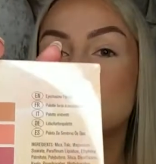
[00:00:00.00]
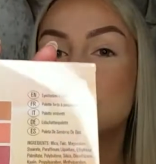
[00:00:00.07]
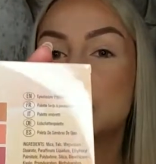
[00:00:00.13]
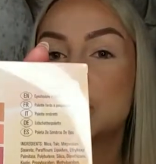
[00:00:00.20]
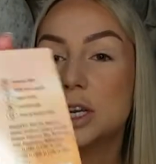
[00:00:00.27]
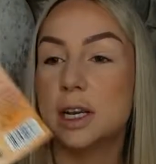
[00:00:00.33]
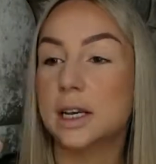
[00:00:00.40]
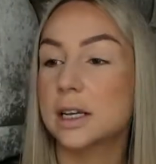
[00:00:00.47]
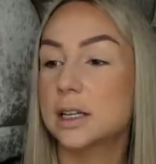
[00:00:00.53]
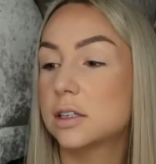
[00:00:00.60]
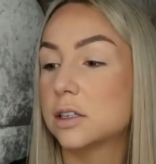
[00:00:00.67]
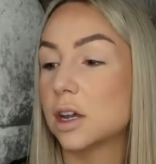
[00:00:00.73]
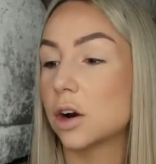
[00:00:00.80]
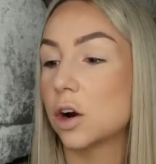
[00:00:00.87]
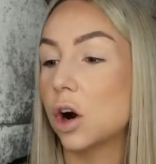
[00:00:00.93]
the
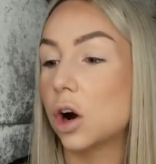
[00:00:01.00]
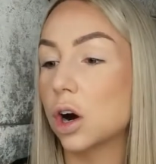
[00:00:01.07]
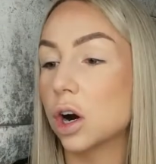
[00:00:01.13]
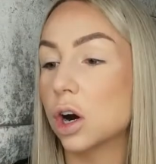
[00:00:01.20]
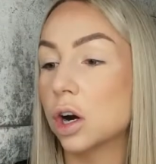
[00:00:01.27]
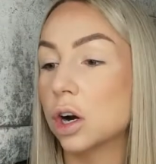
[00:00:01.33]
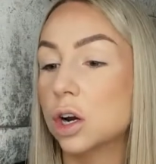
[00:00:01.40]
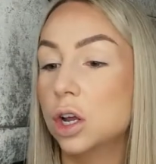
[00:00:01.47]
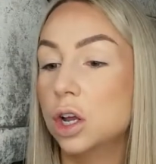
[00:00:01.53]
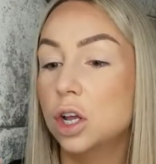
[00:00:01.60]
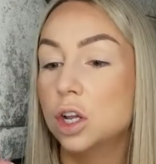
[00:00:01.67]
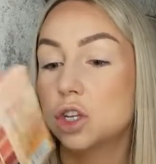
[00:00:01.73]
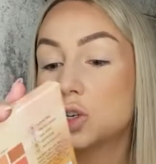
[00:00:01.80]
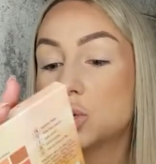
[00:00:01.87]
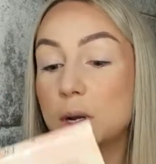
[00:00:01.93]
shades. There are
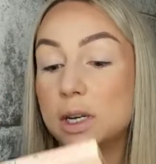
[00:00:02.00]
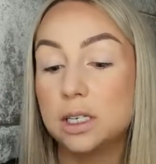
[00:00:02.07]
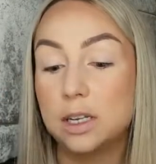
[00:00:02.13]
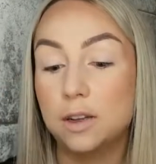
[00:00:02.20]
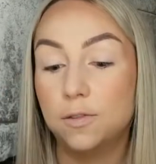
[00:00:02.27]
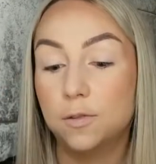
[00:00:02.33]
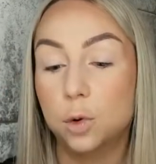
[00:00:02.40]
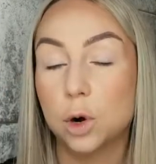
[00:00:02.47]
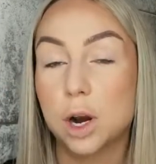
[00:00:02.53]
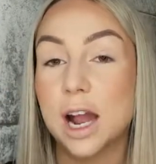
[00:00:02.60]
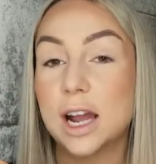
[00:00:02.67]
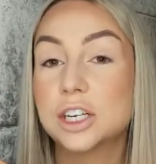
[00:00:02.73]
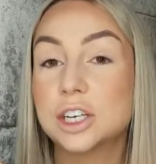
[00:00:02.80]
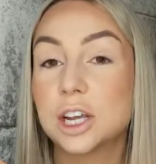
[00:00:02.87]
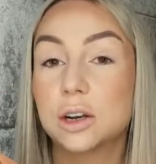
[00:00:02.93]
24
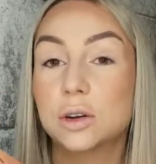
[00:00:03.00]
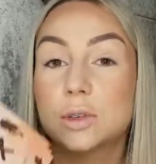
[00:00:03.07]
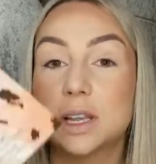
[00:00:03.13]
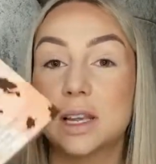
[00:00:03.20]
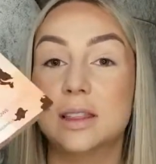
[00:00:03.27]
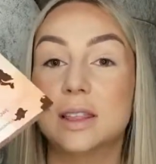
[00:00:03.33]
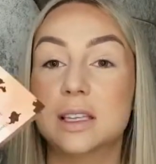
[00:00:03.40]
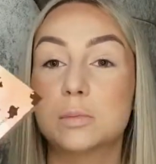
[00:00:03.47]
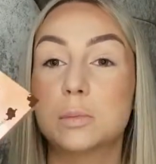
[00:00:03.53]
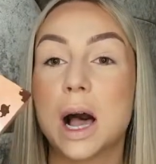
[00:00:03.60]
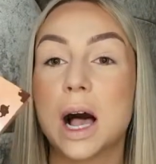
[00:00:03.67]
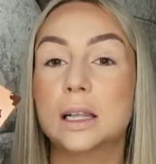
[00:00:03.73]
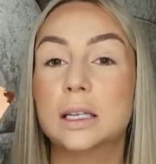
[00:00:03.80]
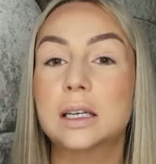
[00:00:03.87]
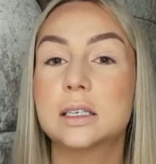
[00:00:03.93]
eyeshadows in this
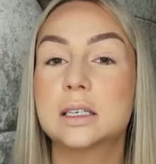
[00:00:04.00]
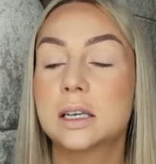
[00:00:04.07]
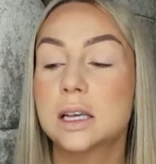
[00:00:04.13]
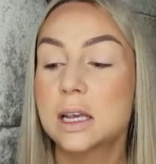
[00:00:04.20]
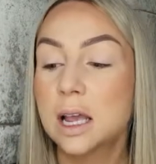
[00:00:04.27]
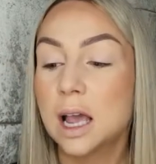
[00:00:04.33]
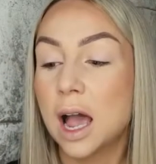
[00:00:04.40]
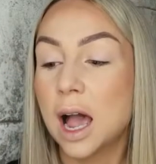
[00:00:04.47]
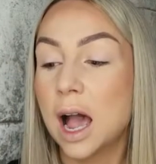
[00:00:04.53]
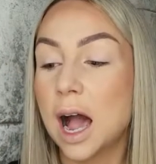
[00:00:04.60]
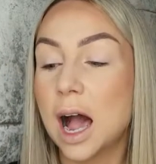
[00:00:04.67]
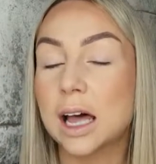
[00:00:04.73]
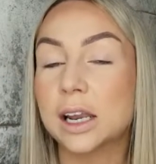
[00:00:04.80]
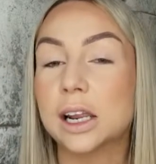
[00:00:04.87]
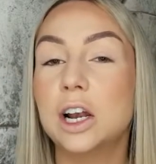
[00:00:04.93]
palette,
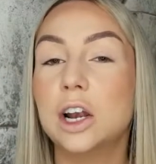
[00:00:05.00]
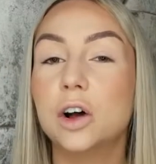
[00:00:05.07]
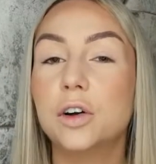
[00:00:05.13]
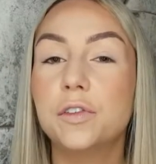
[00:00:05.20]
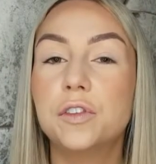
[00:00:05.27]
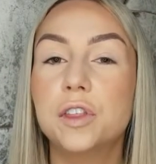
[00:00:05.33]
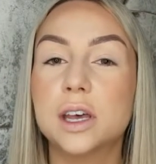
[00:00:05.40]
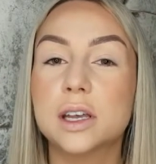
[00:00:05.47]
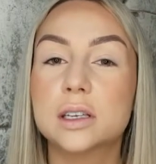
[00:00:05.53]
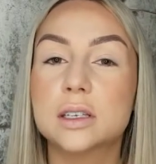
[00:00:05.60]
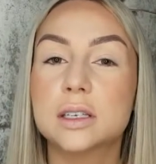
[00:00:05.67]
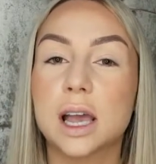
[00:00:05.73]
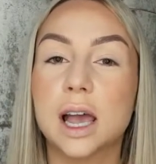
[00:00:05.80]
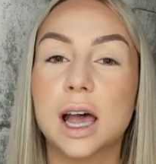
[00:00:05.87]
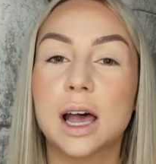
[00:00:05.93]
and I love
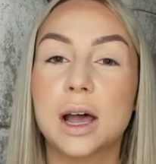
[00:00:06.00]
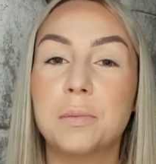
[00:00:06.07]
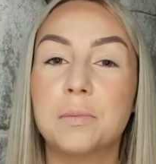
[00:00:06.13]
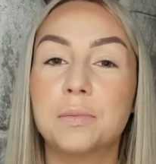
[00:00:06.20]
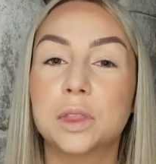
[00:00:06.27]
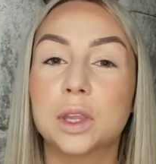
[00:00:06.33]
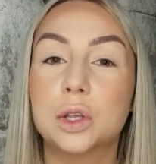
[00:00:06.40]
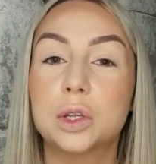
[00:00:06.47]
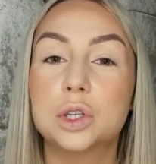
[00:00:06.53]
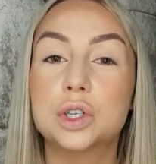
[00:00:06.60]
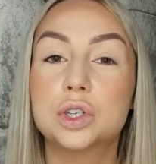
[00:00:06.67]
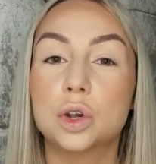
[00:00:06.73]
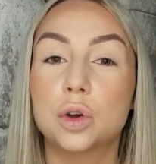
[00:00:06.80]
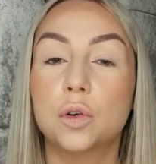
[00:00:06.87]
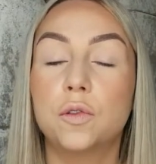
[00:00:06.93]
that
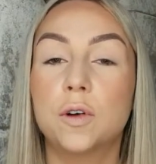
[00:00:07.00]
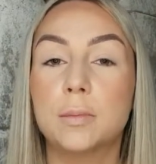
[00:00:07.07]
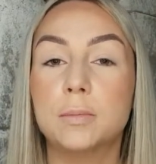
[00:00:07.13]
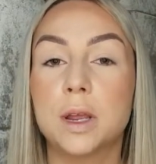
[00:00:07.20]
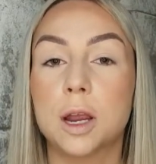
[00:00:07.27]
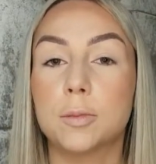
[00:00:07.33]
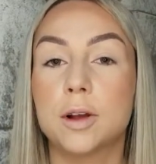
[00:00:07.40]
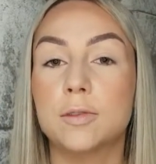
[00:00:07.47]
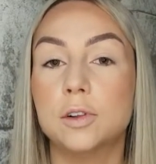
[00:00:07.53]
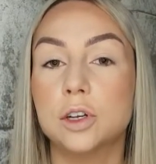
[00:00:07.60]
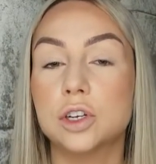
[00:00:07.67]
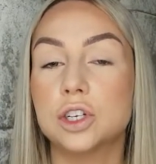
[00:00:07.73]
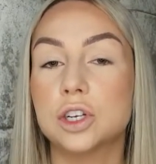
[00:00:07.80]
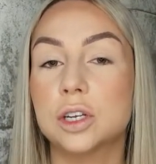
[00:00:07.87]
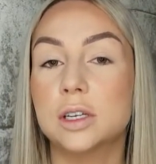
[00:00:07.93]
Soph and Makeup
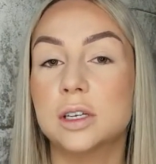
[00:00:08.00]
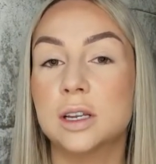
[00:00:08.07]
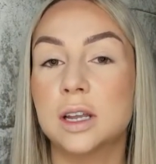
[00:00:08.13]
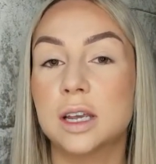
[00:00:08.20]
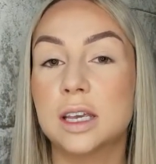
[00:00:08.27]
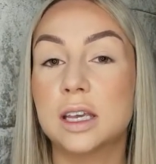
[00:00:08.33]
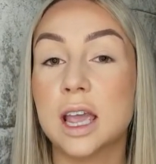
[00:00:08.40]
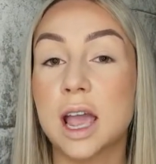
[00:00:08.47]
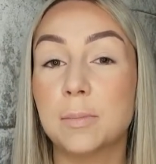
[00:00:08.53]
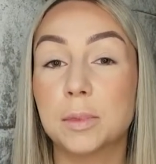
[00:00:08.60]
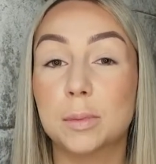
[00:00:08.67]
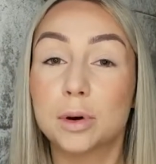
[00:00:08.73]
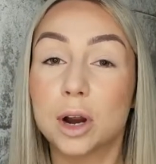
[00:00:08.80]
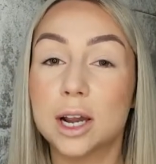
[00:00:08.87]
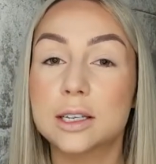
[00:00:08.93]
Revolution kept
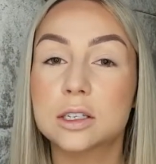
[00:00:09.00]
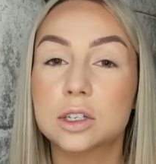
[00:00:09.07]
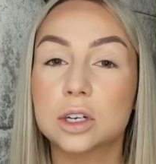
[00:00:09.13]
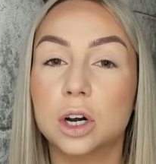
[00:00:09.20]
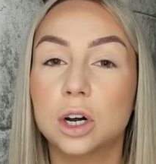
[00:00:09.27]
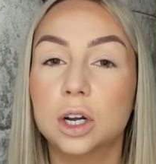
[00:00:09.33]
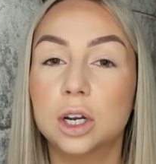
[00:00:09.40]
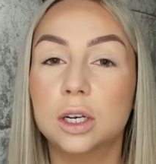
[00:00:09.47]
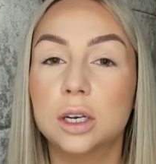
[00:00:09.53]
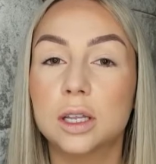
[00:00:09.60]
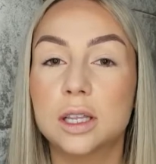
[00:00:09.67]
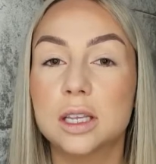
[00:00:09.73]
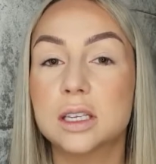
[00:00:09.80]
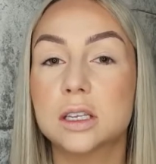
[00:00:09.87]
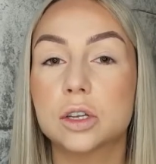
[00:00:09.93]
the price down.
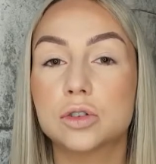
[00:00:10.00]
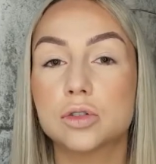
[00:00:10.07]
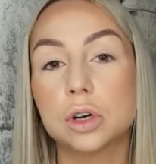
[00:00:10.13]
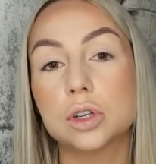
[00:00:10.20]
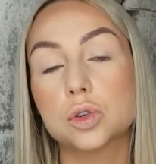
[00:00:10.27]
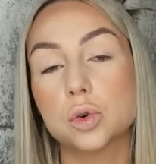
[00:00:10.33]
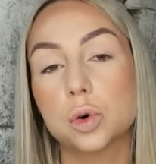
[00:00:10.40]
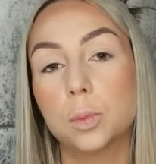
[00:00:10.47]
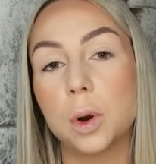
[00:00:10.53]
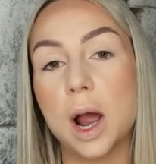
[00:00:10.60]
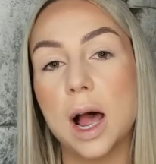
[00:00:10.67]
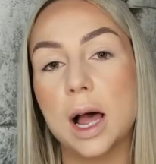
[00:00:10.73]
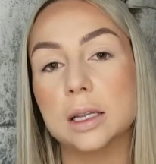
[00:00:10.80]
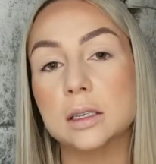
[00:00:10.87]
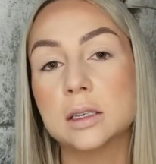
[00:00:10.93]
This is a drugstore
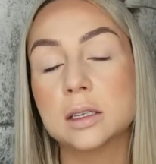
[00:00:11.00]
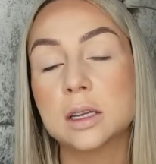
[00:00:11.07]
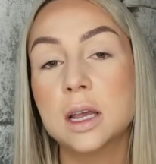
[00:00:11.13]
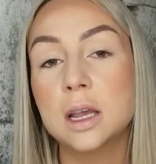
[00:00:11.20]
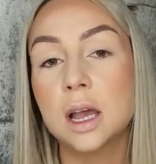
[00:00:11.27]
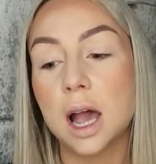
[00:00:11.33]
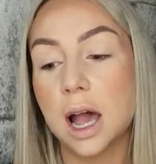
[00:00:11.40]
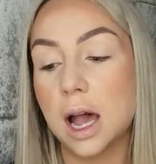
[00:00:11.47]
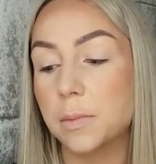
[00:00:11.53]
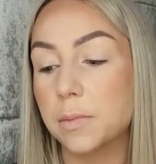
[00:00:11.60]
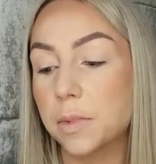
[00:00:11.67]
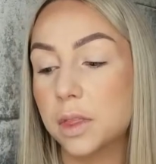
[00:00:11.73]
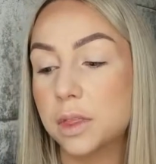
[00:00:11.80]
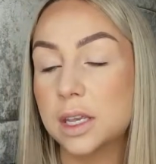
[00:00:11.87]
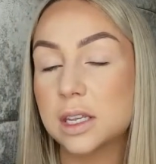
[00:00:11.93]
brand.
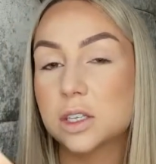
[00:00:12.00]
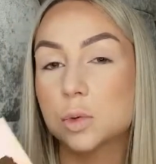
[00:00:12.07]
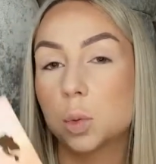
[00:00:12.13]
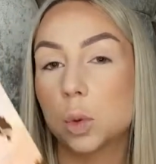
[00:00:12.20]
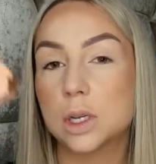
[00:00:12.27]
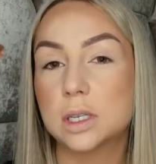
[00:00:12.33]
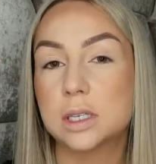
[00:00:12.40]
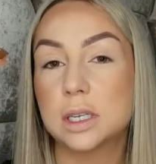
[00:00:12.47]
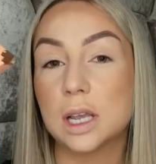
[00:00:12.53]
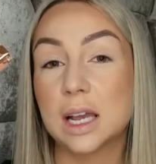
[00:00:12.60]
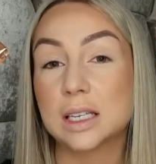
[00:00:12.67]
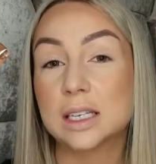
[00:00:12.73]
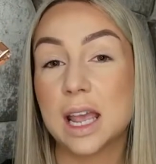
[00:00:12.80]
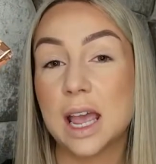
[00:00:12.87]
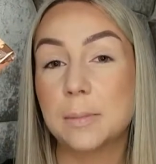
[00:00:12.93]
This was
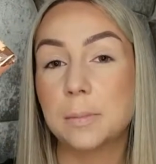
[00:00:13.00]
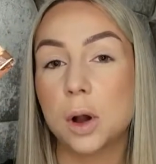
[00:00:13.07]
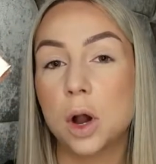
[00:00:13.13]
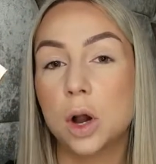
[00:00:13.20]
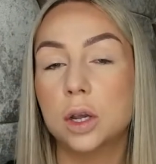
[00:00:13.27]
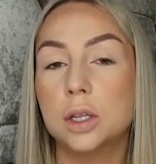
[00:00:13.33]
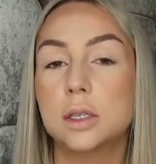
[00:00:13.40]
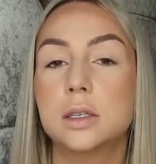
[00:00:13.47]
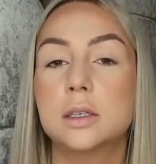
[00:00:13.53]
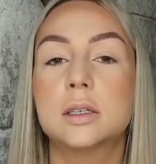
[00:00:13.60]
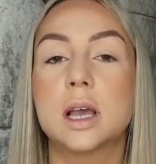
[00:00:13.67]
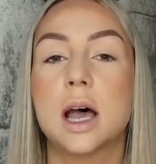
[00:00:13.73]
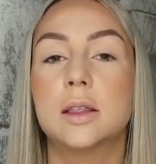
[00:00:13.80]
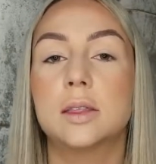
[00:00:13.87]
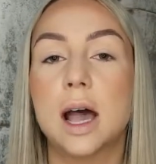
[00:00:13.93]
£10
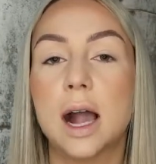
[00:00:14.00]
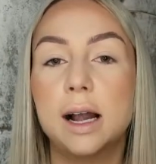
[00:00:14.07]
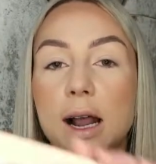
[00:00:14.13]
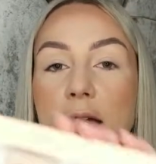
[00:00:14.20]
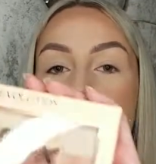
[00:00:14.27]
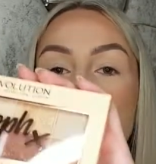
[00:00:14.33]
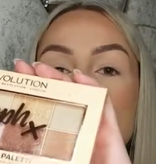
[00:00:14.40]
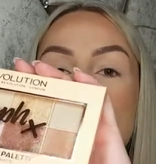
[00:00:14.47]
and the highlighter